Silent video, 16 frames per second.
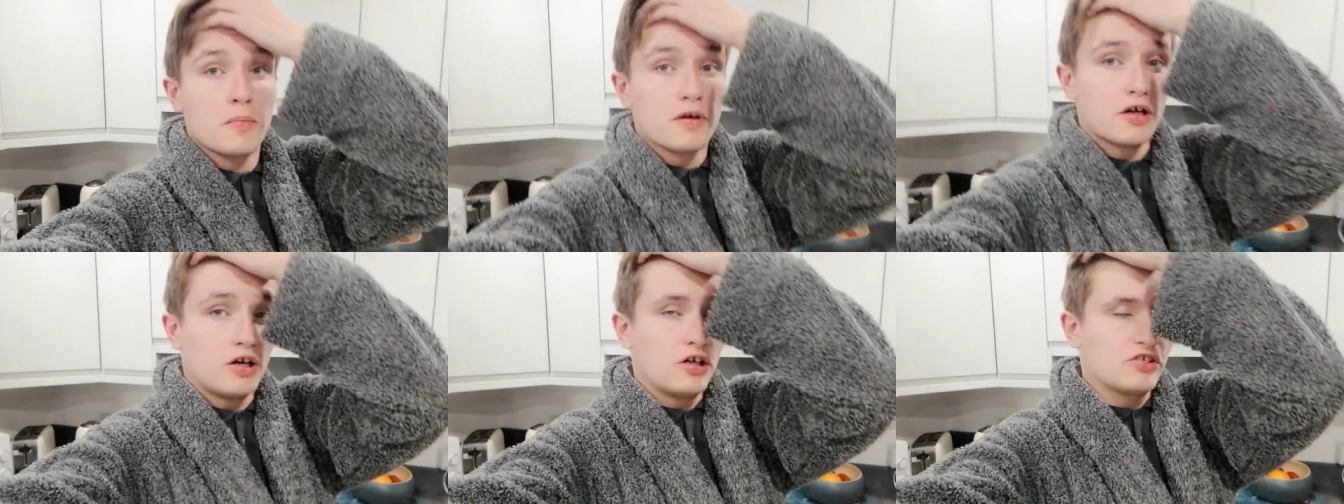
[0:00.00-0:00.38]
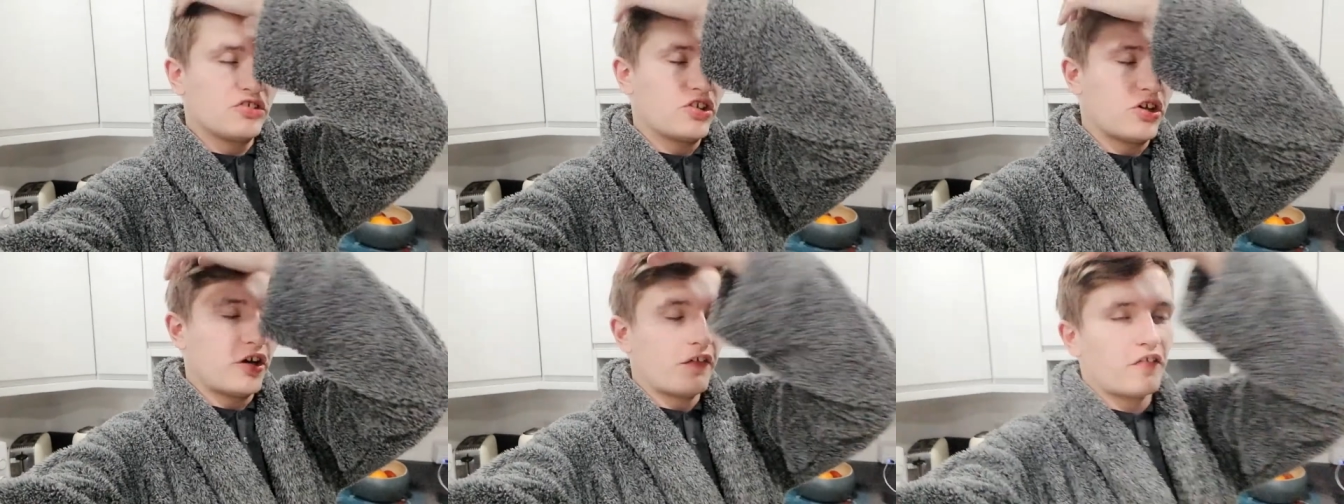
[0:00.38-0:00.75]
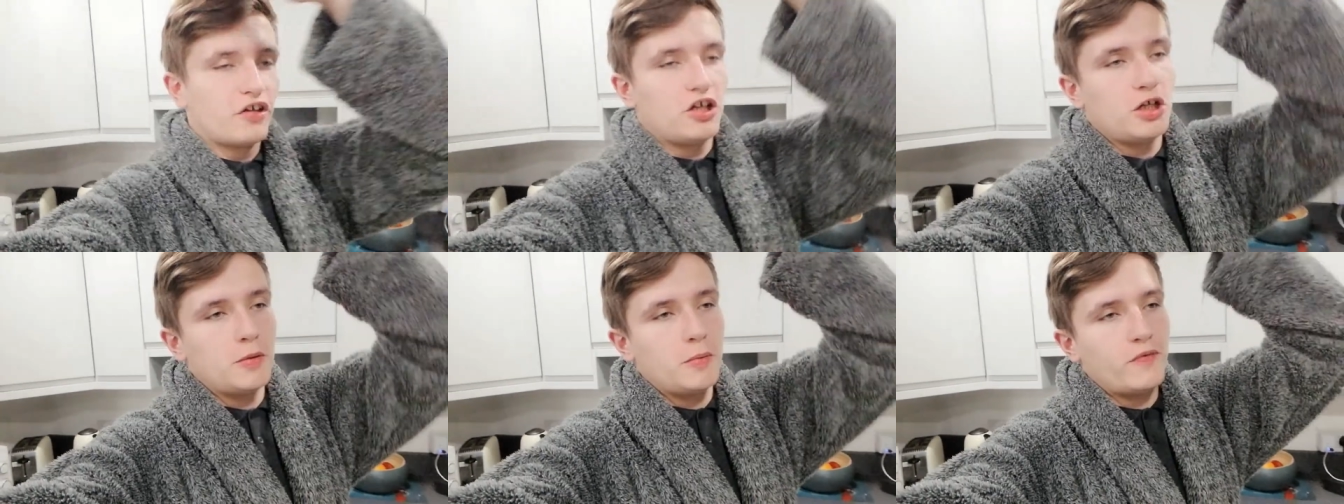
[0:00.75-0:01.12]
my god, those
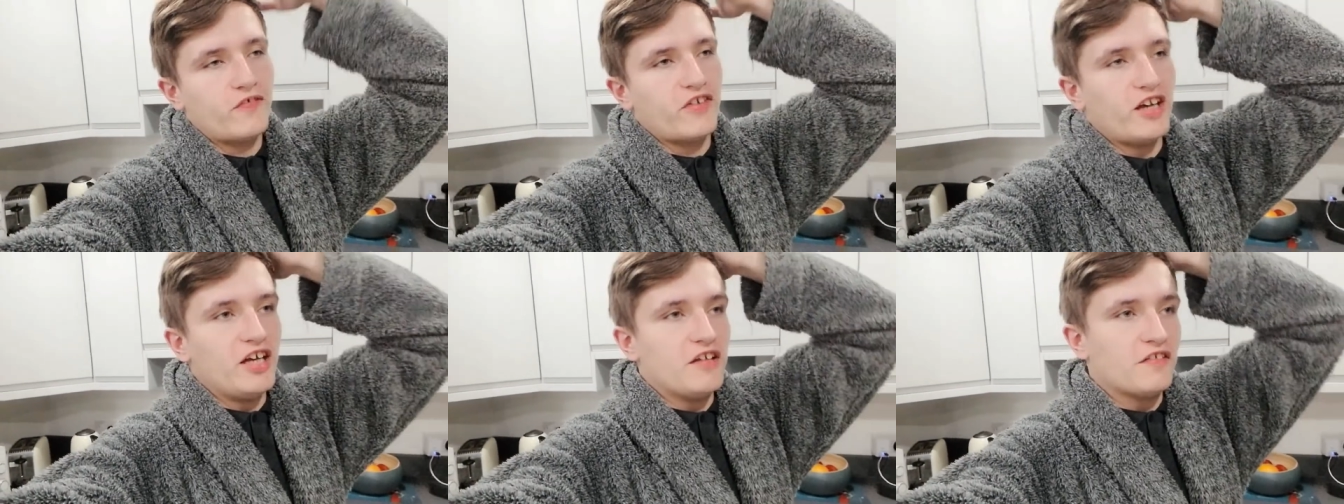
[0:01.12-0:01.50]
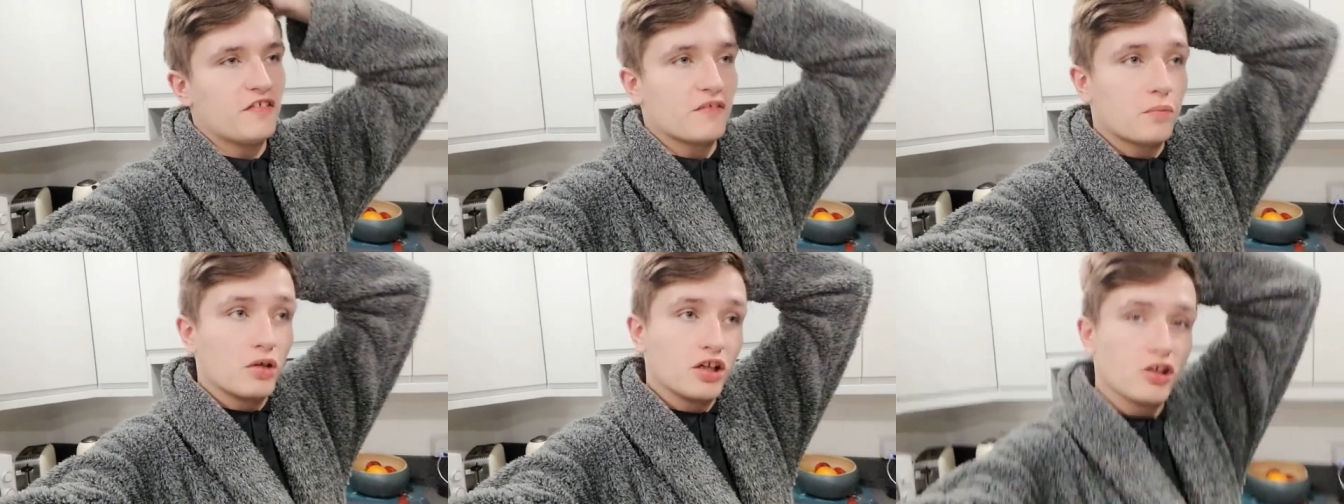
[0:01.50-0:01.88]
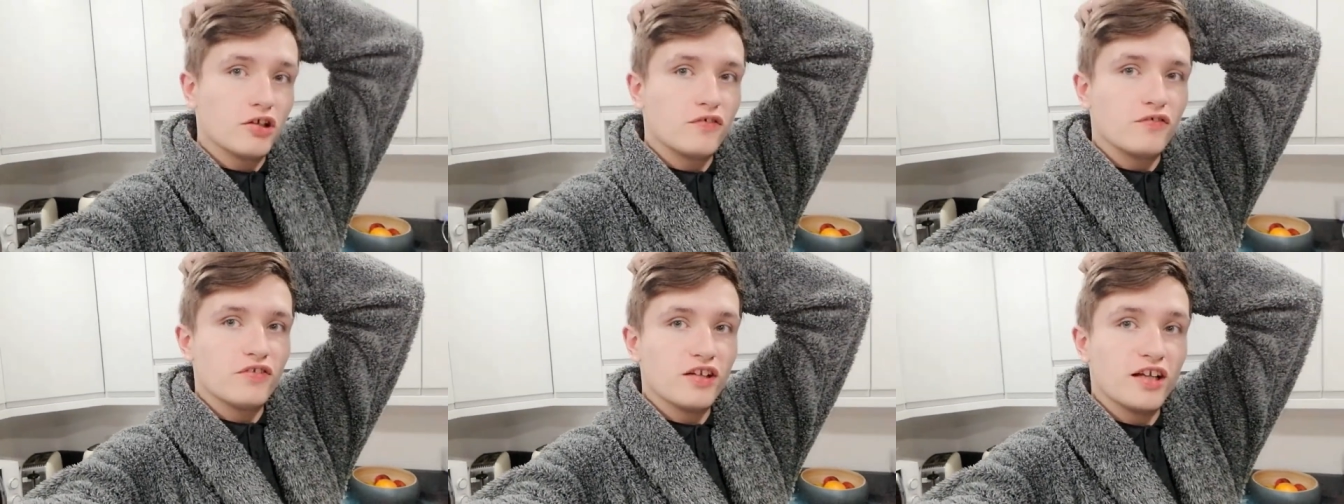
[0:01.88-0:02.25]
halloumi fajitas were
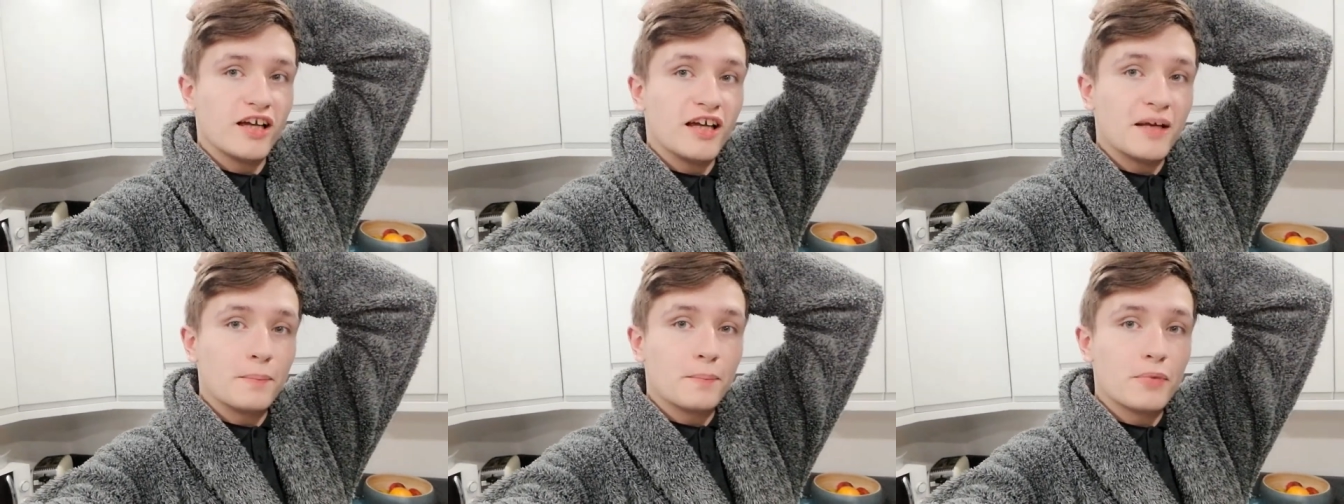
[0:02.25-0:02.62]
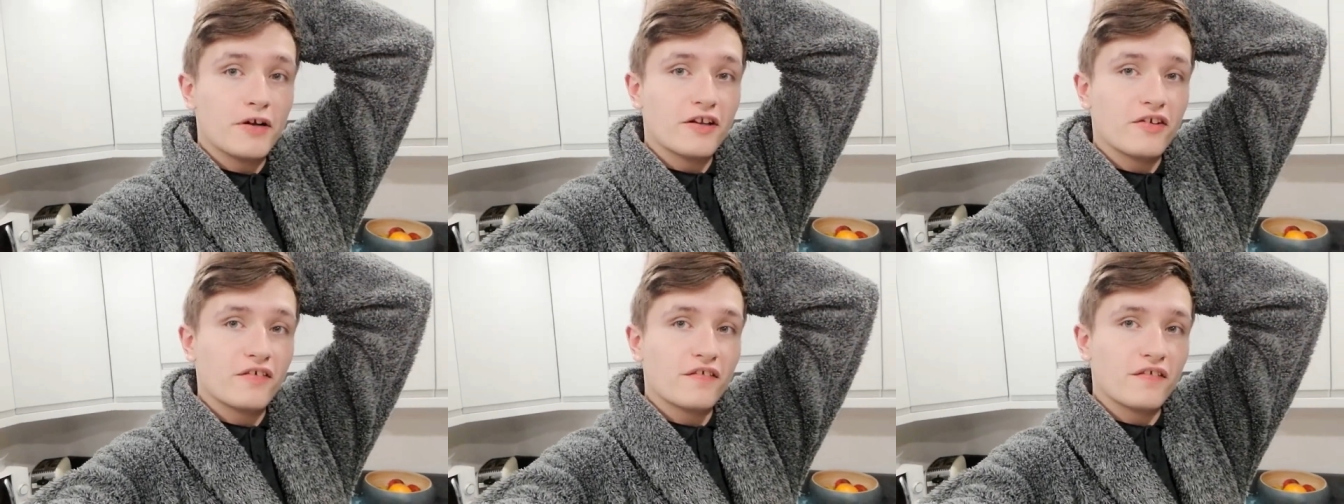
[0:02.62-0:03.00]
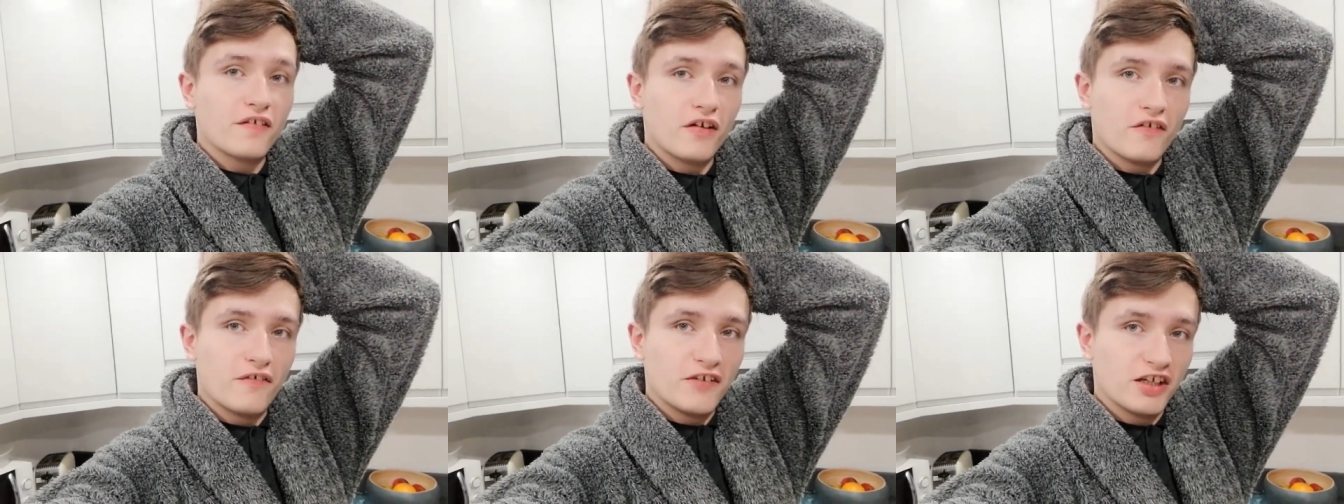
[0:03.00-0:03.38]
lovely, but they were
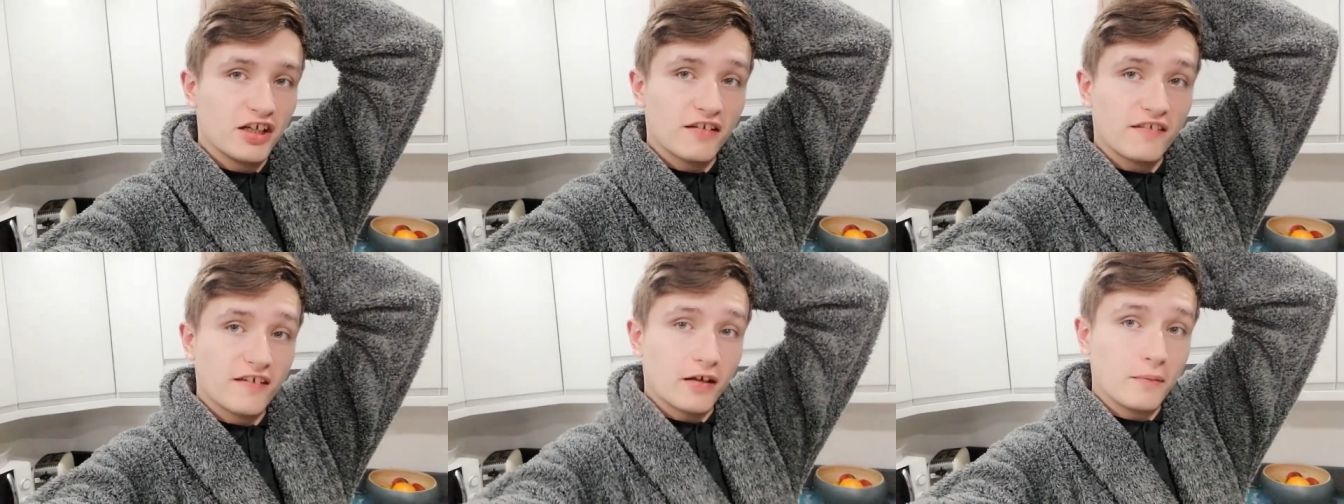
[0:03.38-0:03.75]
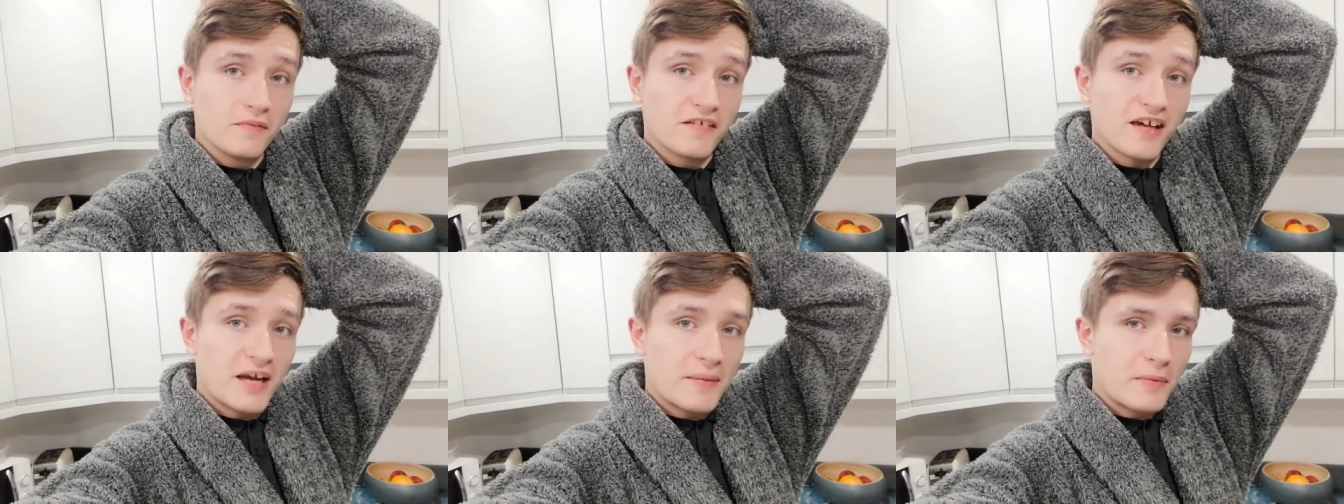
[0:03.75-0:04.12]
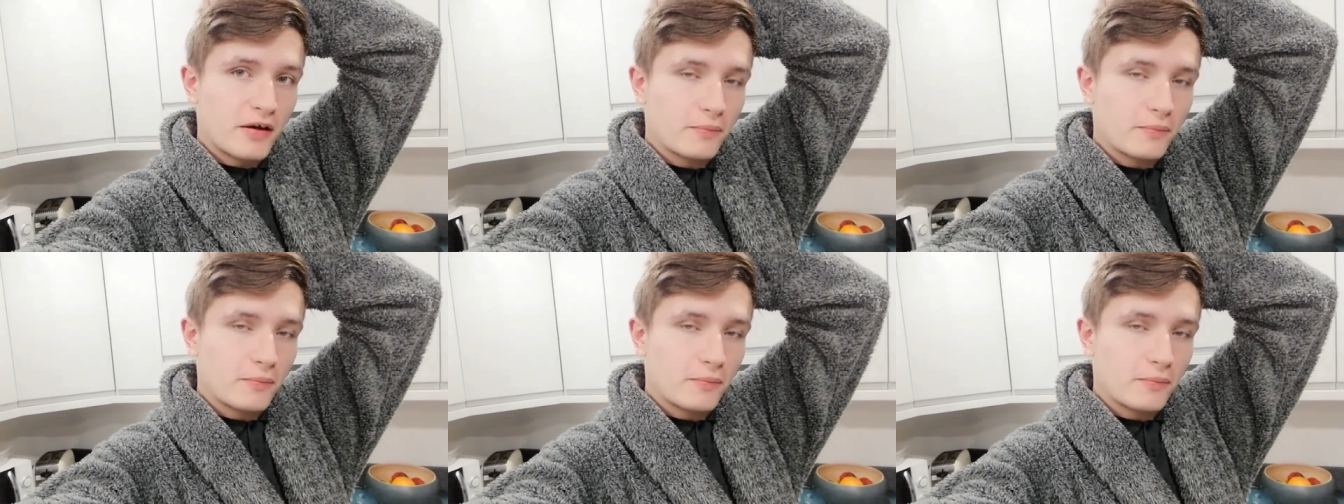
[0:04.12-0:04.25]
so filling at the same time.